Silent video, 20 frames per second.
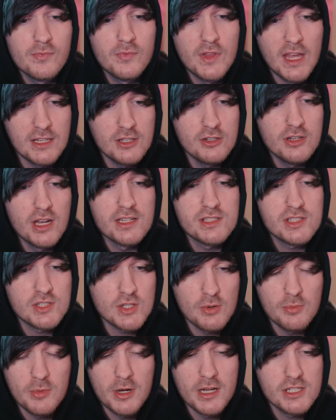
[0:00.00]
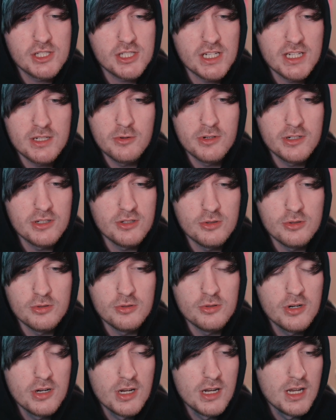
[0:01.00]
Thank you guys so much. Anyone
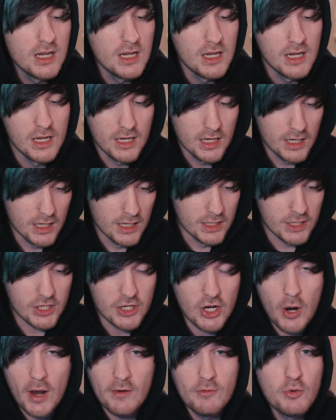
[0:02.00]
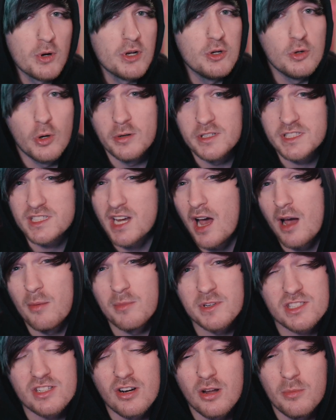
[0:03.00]
who, you know, everyone who always
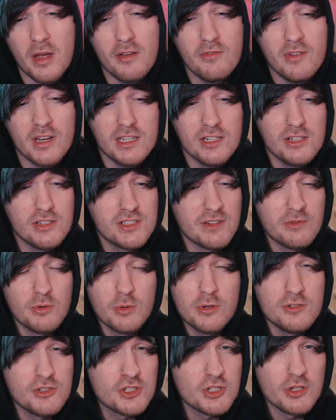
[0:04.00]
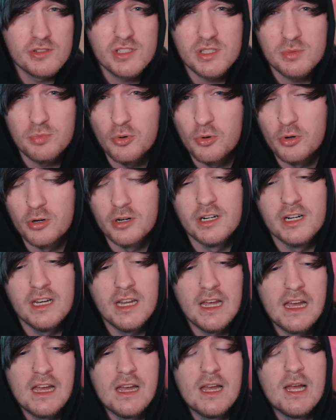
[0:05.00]
comments on all my videos, everyone who shows support,
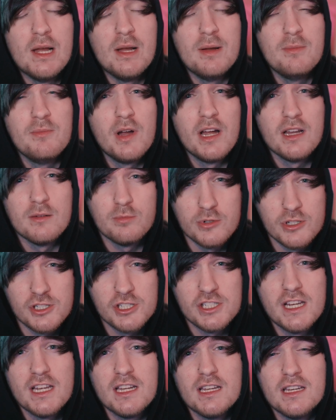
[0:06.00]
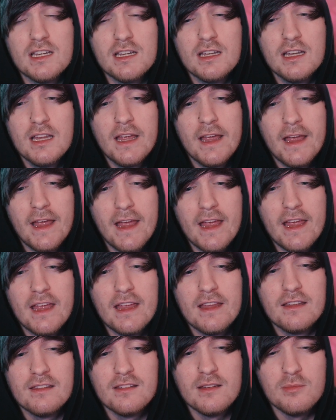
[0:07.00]
I appreciate it.
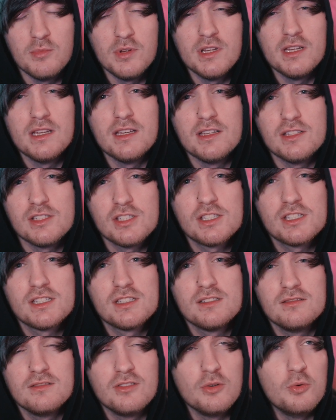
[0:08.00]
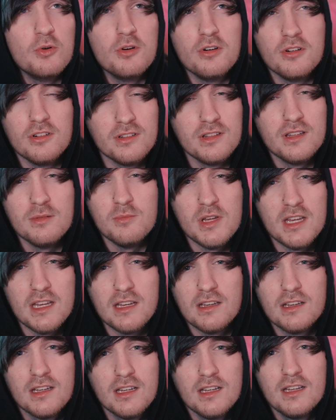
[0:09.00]
And it means the world to
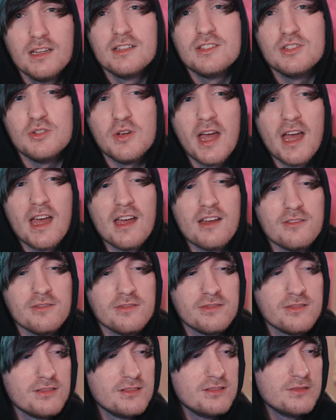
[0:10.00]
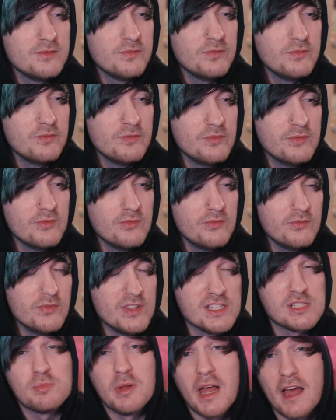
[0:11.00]
me to have
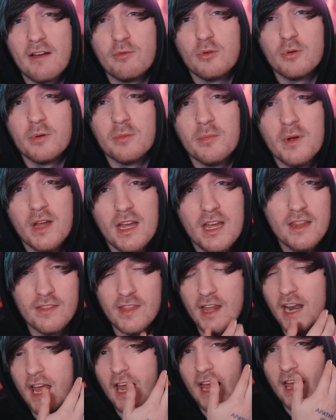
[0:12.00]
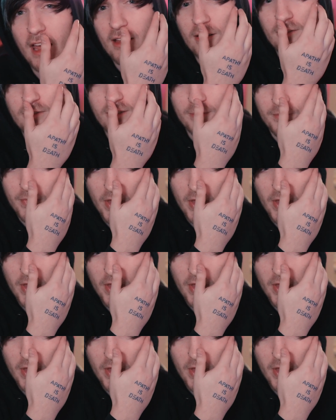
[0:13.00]
this platform that I have.